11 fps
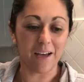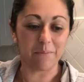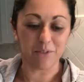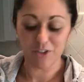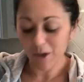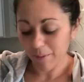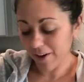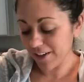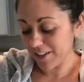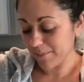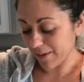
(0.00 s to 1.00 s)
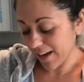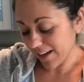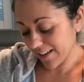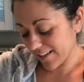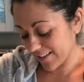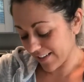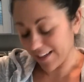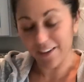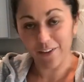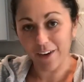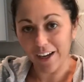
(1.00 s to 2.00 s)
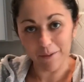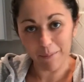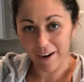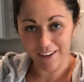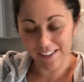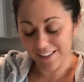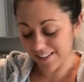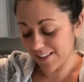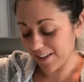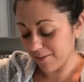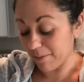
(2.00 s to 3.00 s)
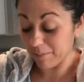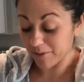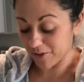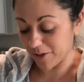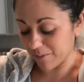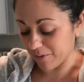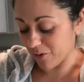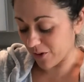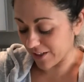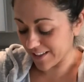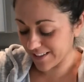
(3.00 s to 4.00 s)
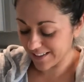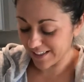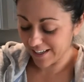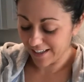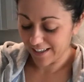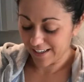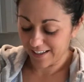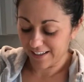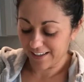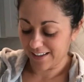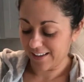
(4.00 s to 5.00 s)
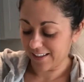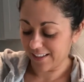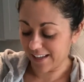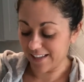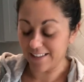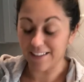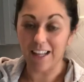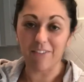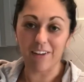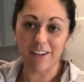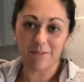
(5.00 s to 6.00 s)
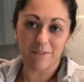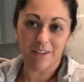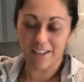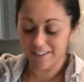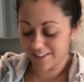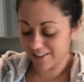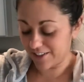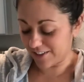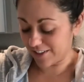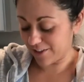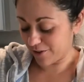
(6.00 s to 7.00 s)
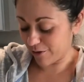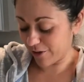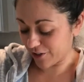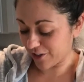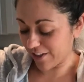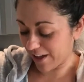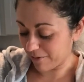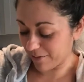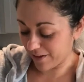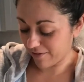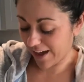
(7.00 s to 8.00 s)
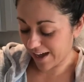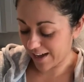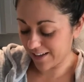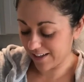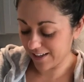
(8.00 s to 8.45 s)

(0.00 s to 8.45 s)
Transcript: strawberries, bananas, any other kind of berries, maple syrup, of course. The kids love it. It's just a tradition that we've had